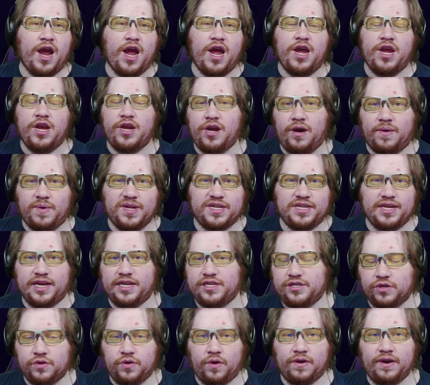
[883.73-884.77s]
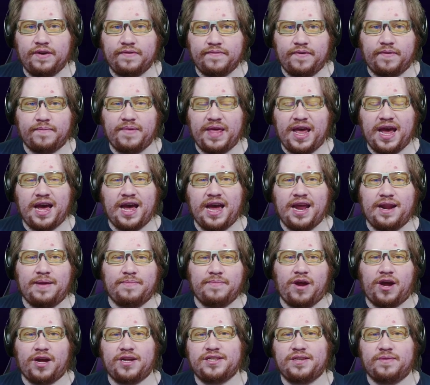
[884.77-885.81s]
You know, it's learning from that. And I'm
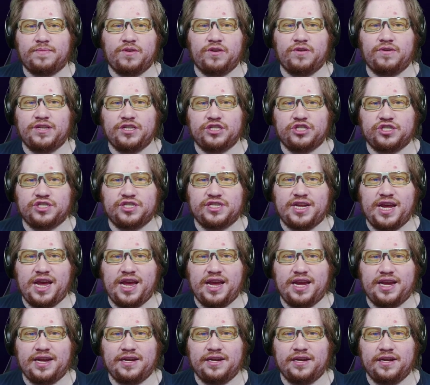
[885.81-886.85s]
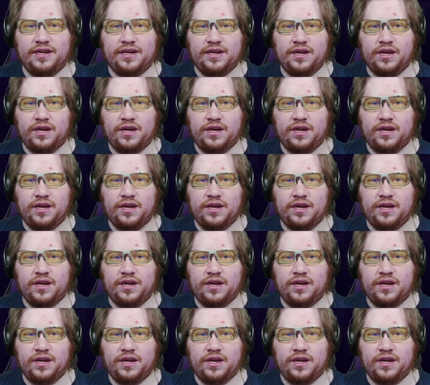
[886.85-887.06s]
not someone who can just take,